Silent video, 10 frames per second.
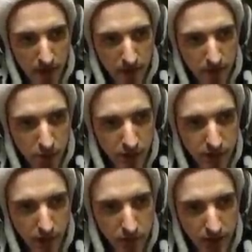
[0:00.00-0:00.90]
He's doing
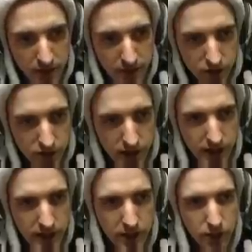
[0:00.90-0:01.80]
something he's interested
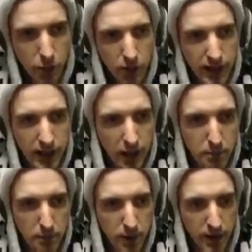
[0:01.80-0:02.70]
in that school can't help
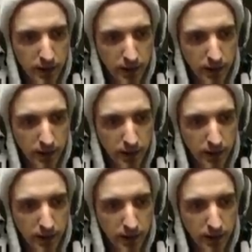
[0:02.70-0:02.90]
him with.